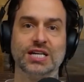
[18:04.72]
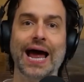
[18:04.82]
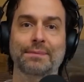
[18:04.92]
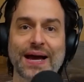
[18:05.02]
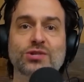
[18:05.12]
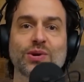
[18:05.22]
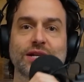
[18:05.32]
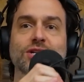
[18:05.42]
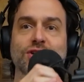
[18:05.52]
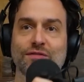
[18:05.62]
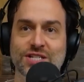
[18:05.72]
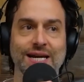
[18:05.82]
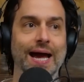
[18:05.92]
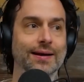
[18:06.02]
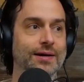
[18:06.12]
slap. That's what he deserves to
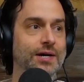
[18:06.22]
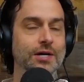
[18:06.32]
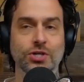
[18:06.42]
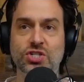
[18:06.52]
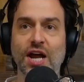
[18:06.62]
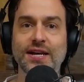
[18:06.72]
get. Just